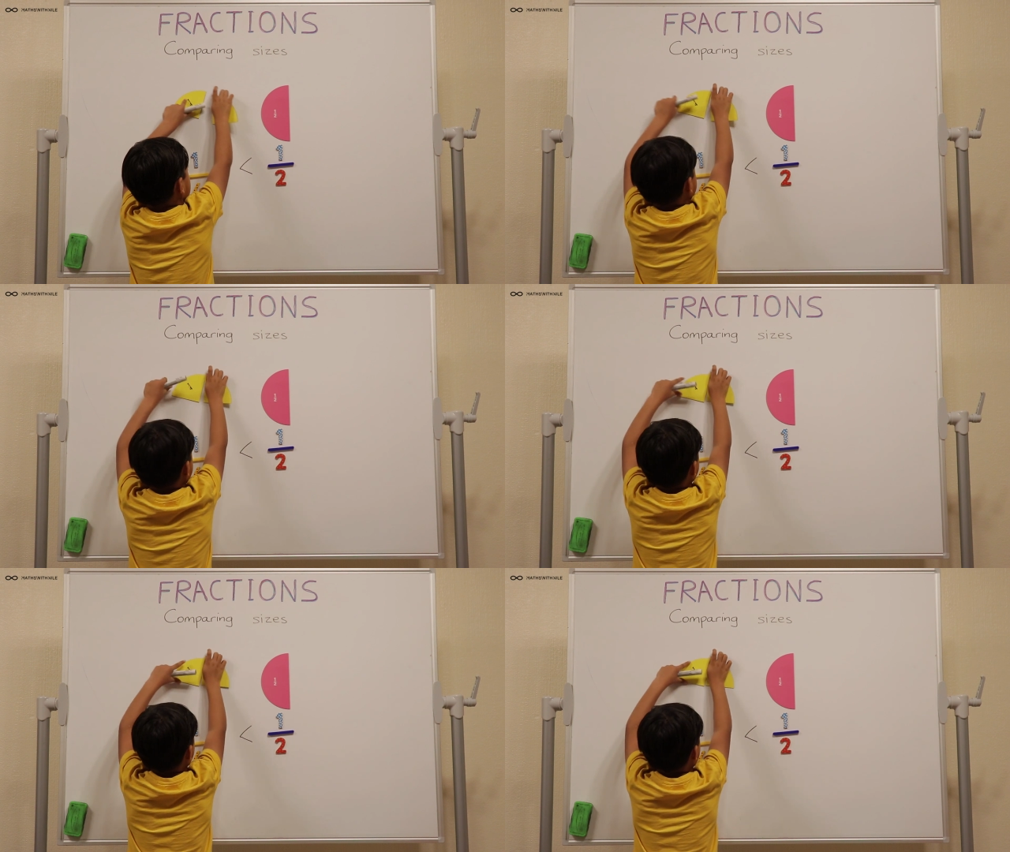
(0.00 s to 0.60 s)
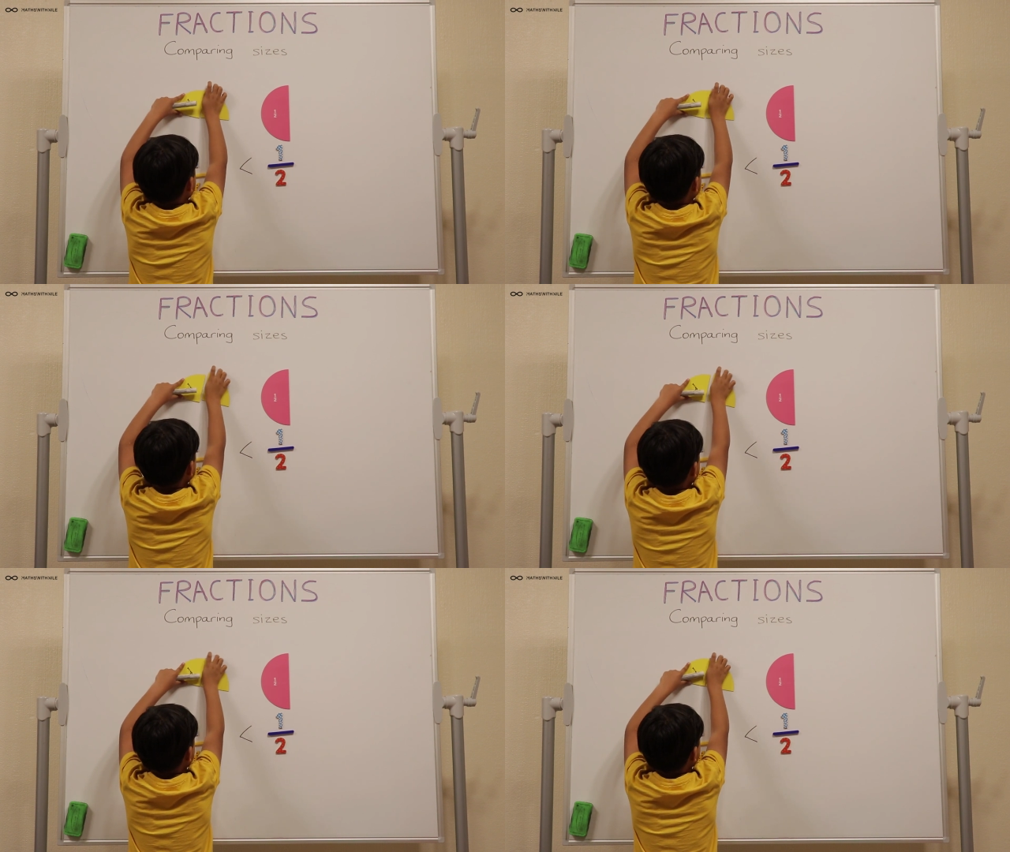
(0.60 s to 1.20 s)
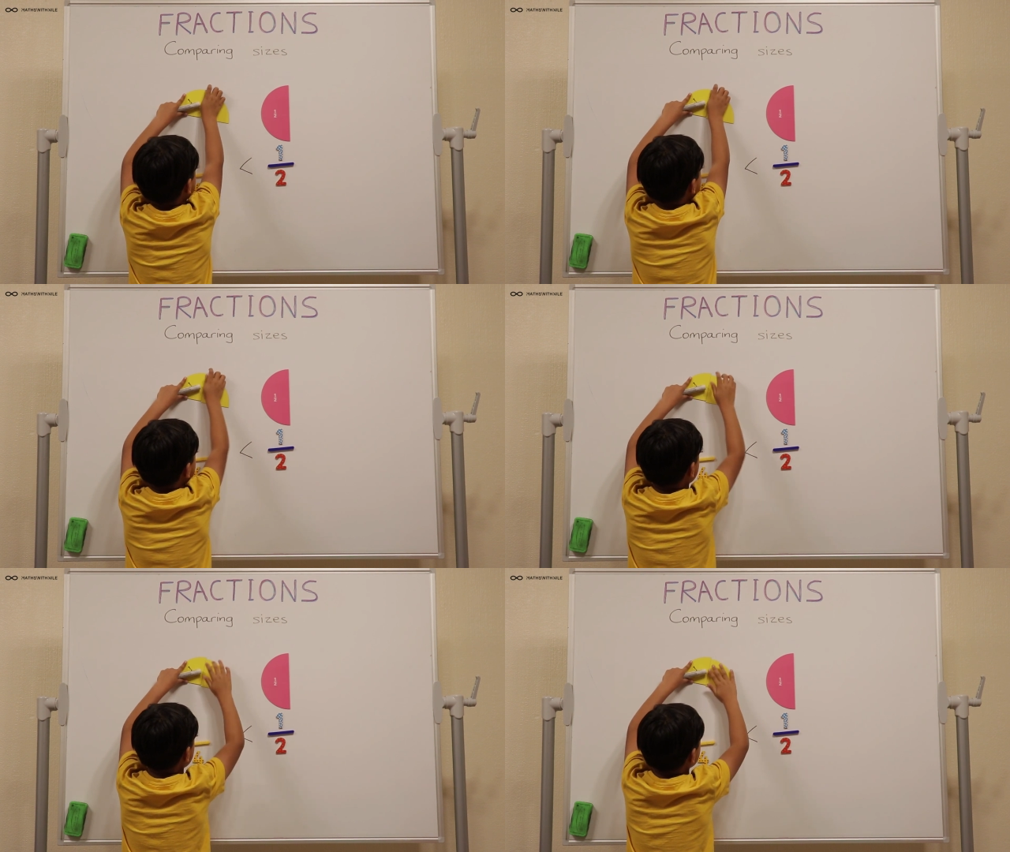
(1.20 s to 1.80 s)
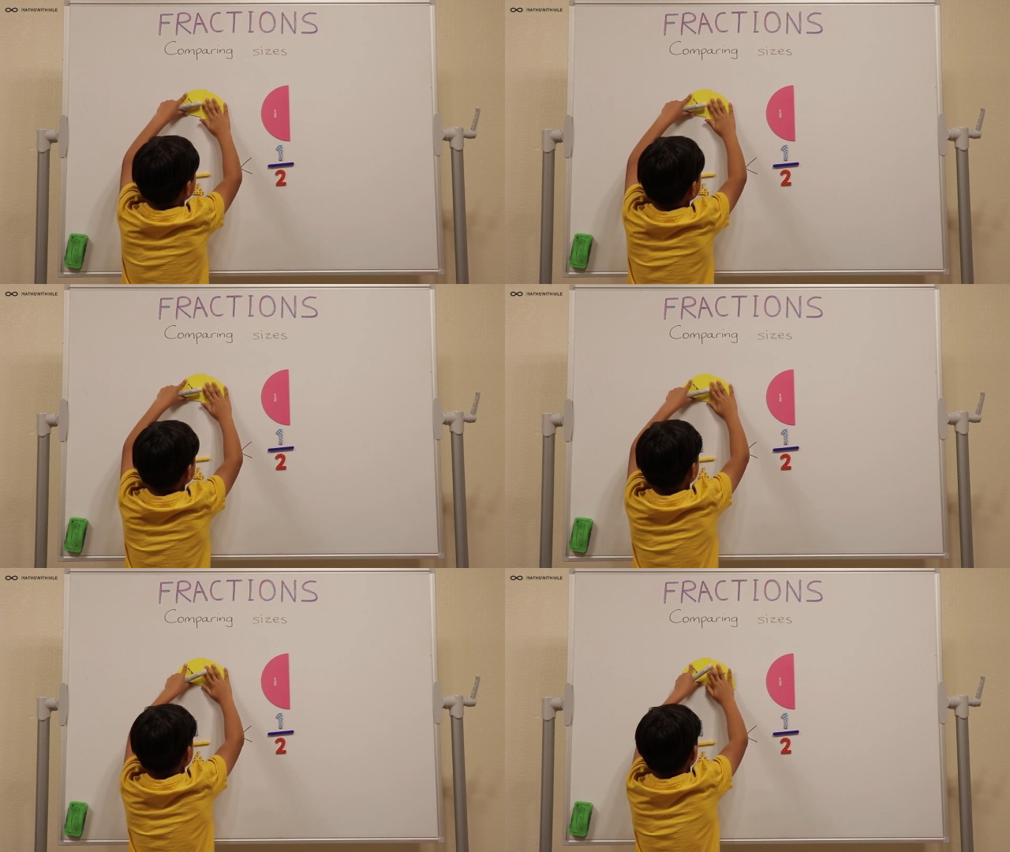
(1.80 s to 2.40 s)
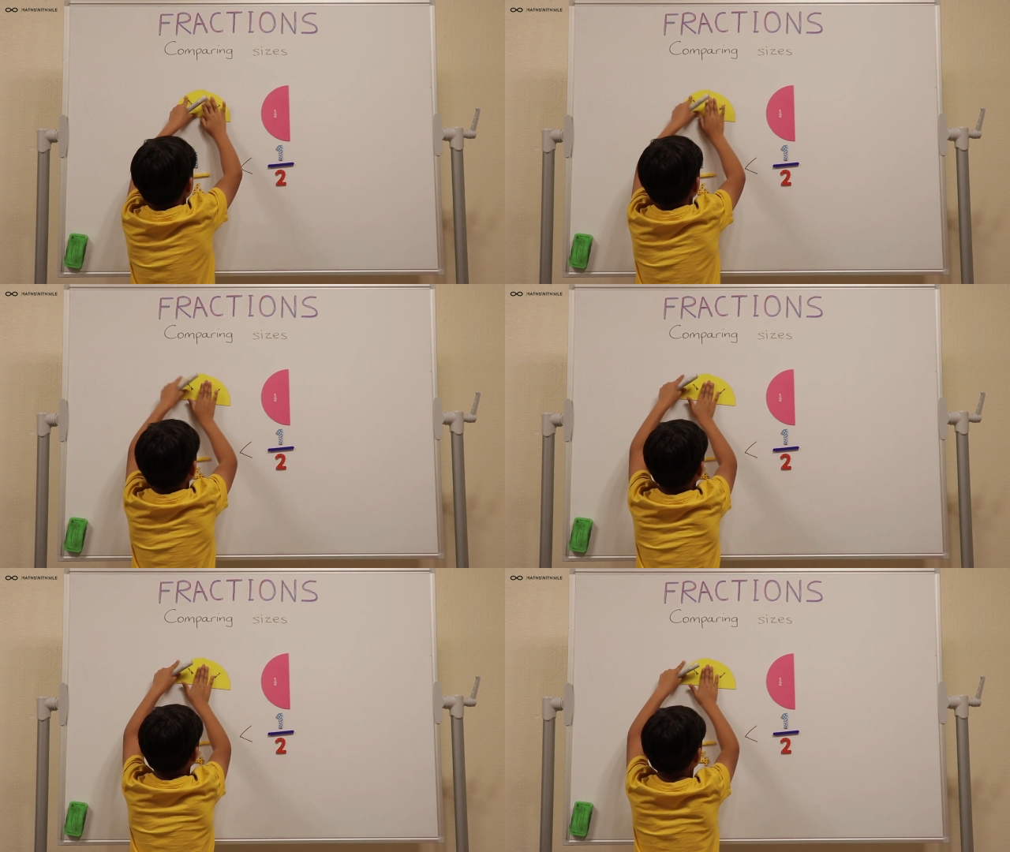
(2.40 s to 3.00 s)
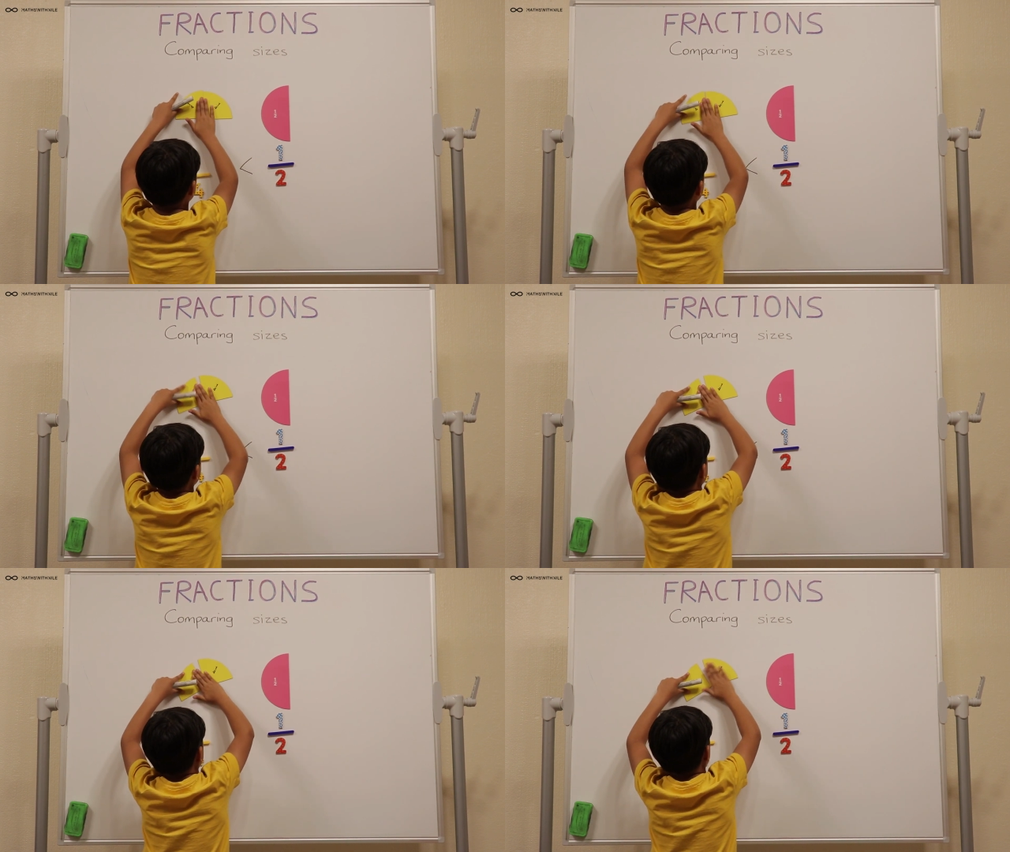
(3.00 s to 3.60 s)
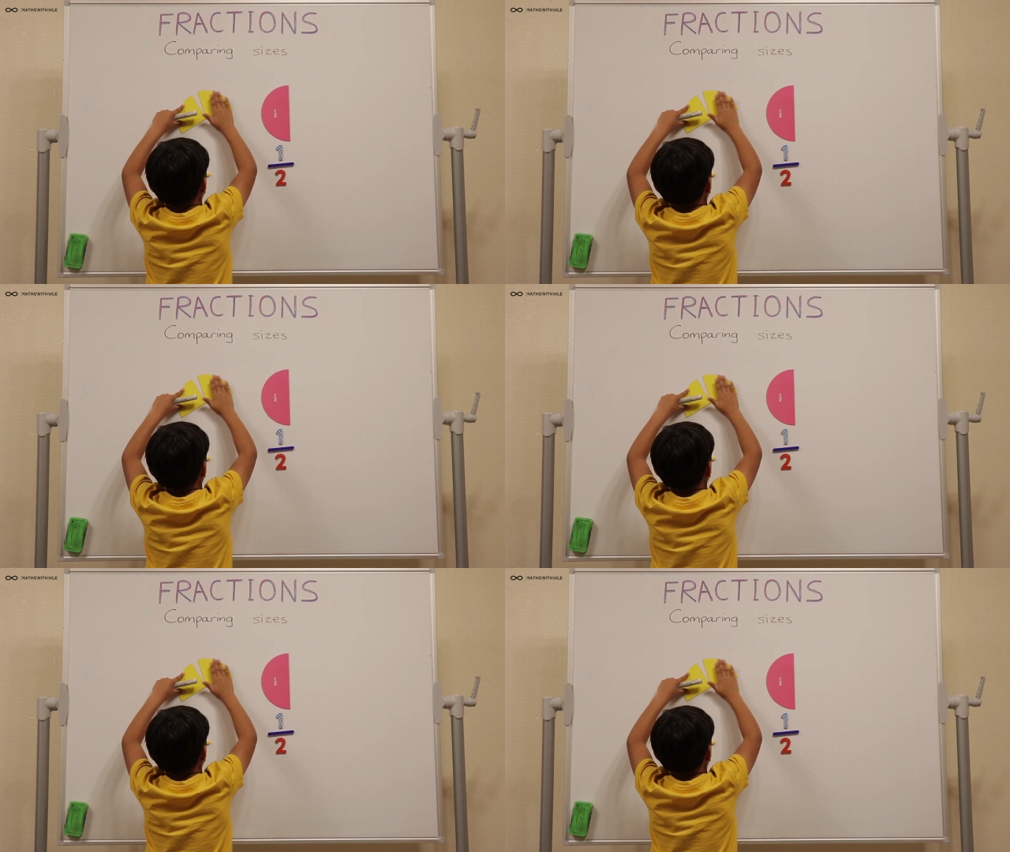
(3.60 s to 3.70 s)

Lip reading: Nobody's mouth can be seen.